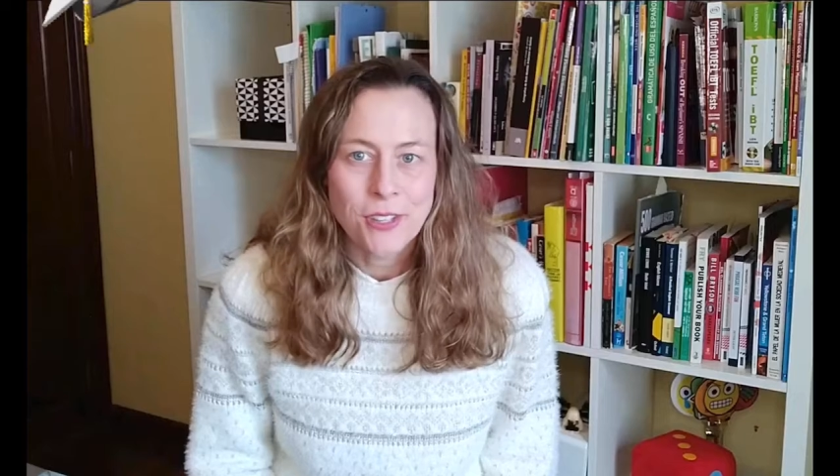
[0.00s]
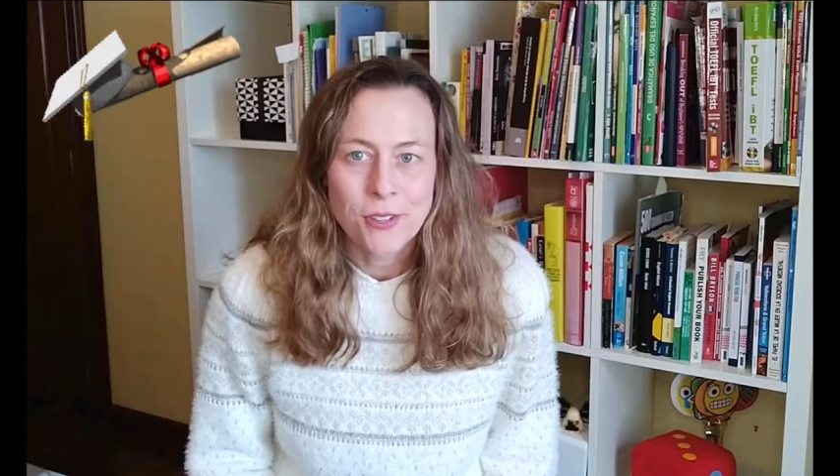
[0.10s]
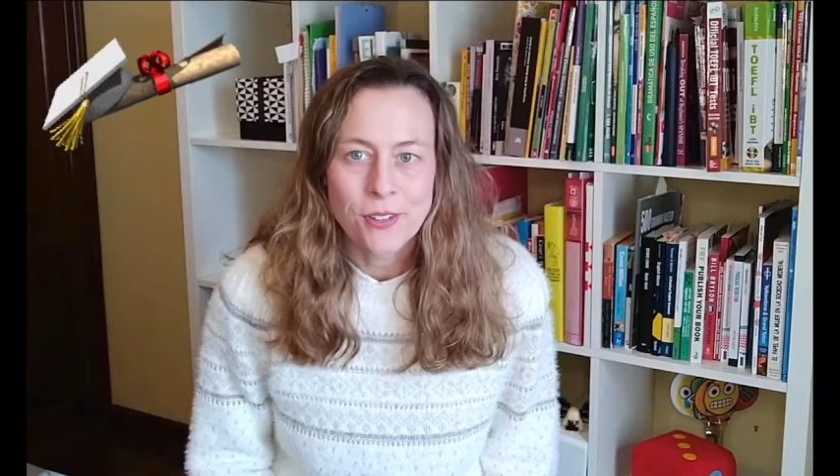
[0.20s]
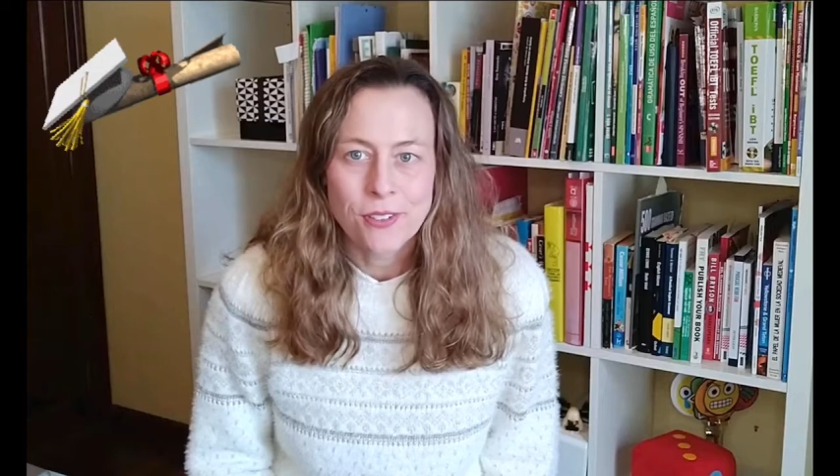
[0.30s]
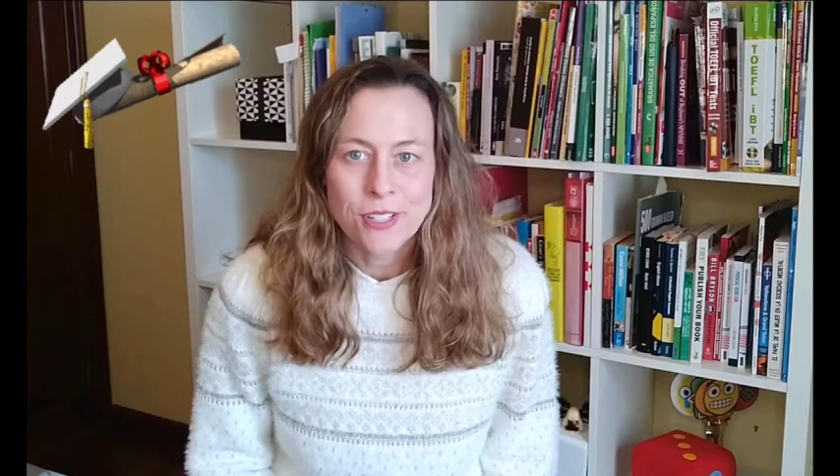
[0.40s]

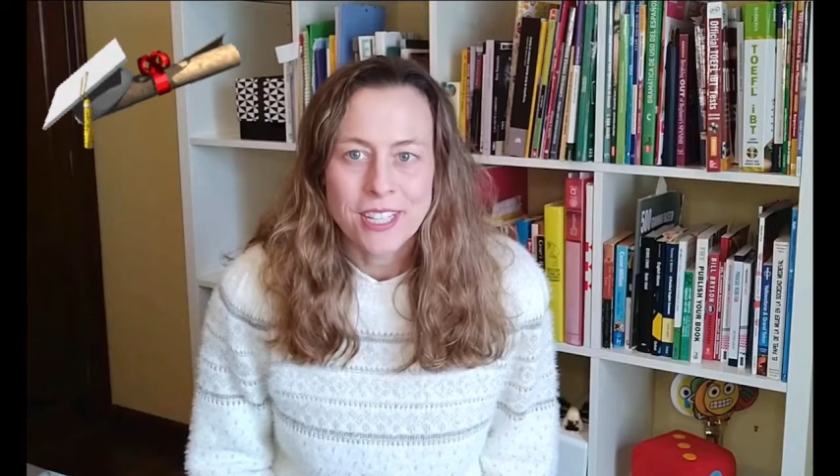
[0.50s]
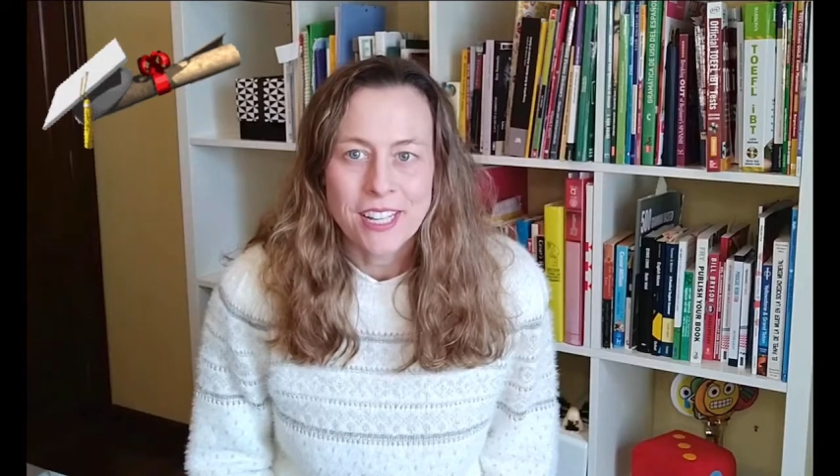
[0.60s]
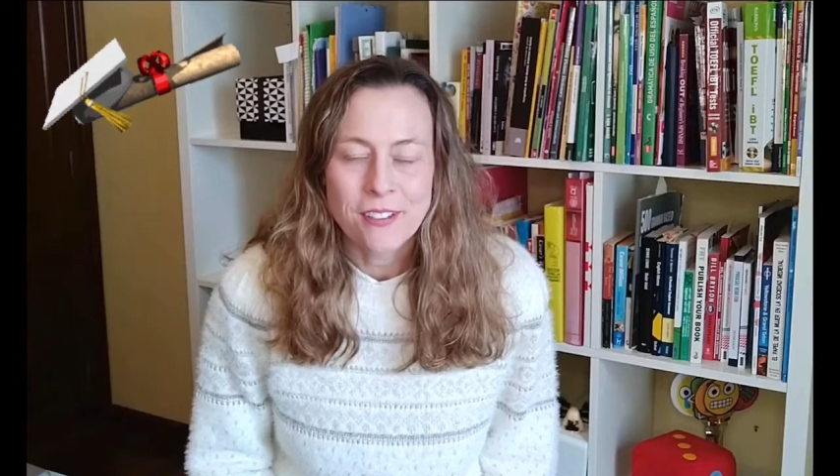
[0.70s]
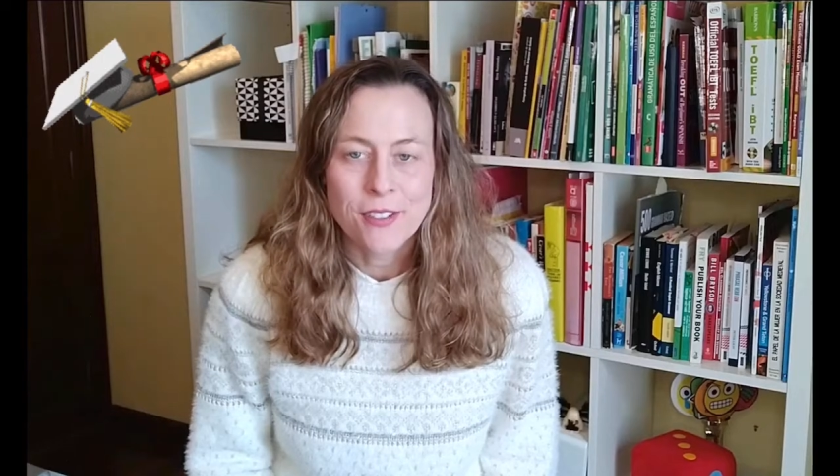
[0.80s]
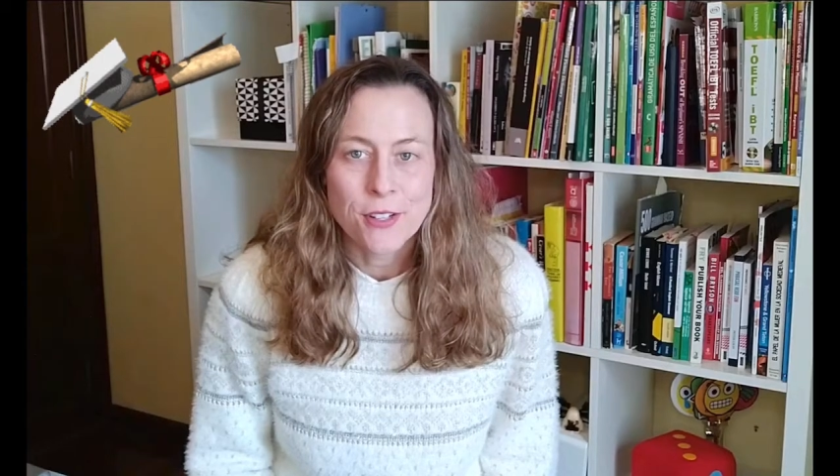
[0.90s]

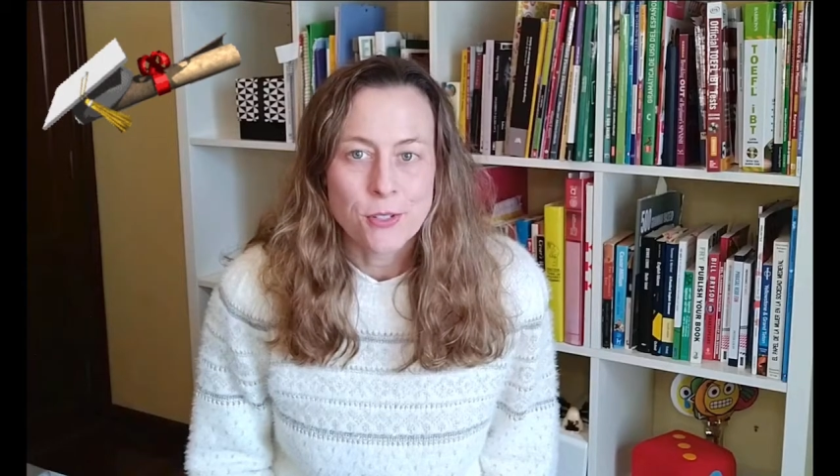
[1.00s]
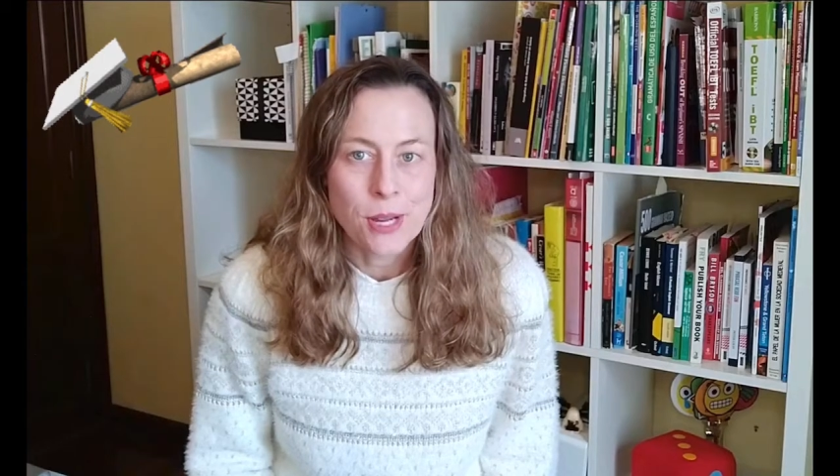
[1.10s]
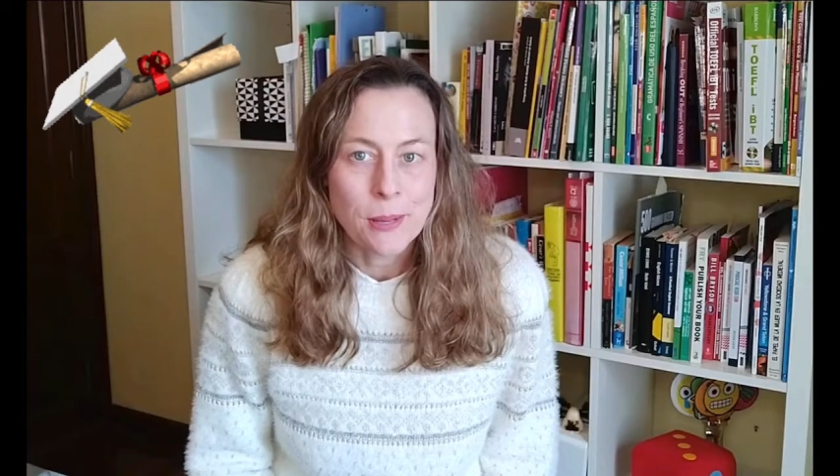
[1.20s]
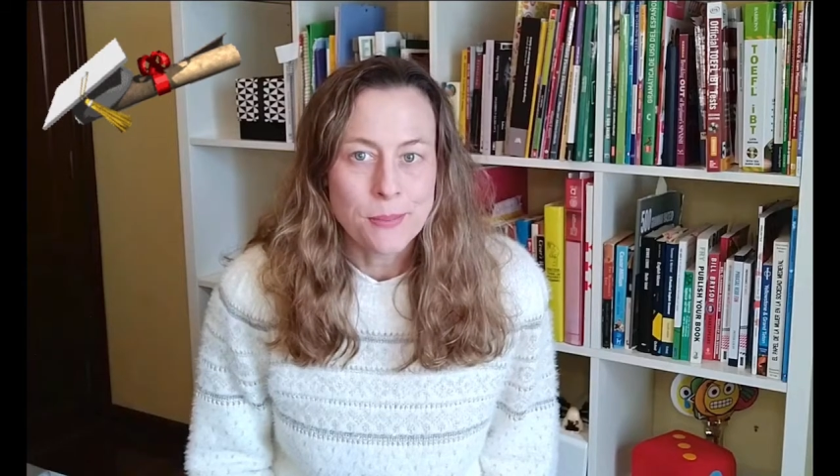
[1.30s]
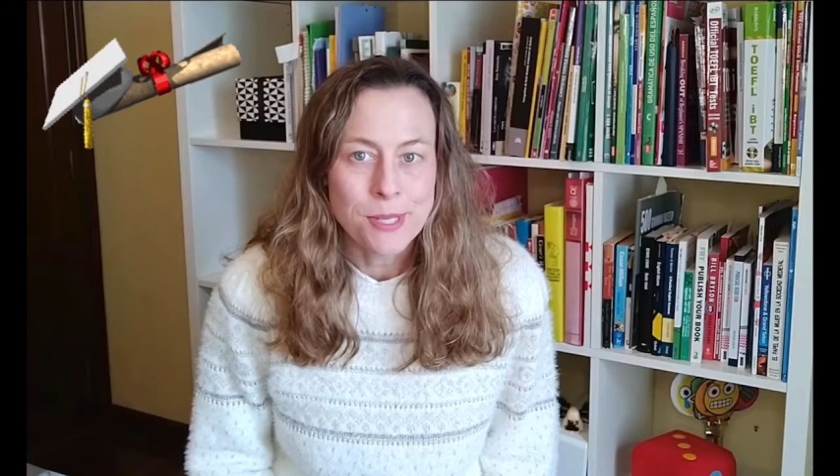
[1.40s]
university of your
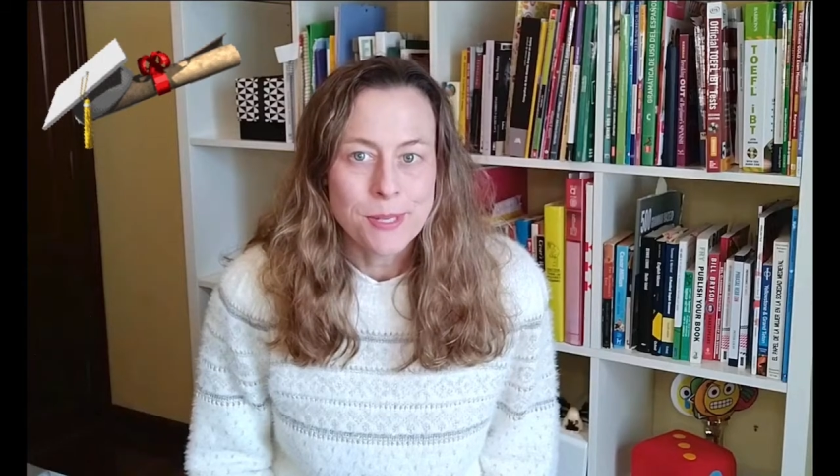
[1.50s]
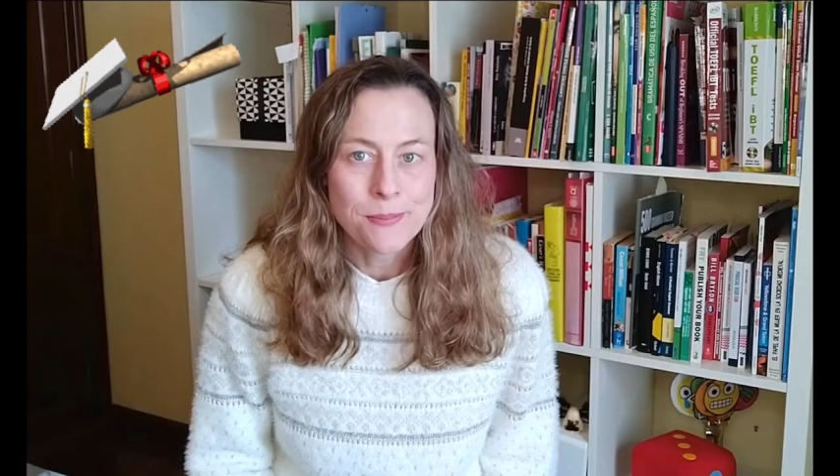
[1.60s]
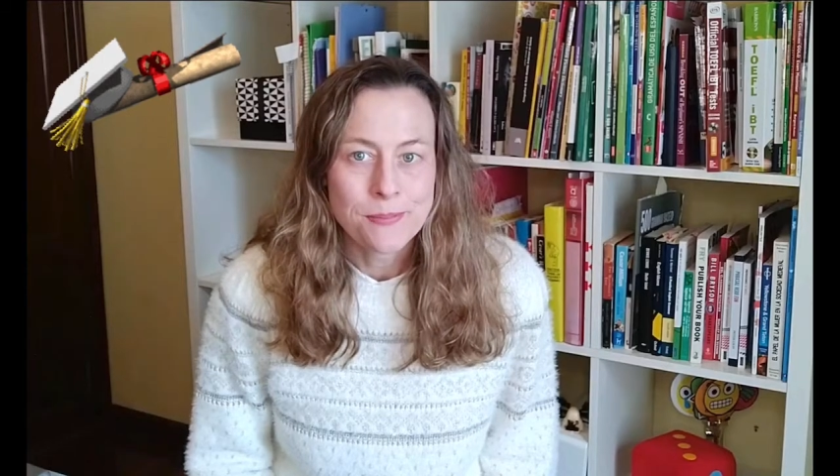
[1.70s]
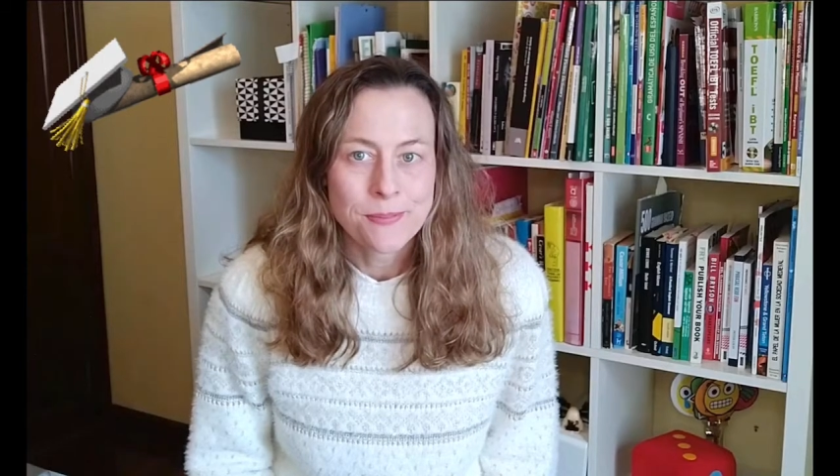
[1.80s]
dreams?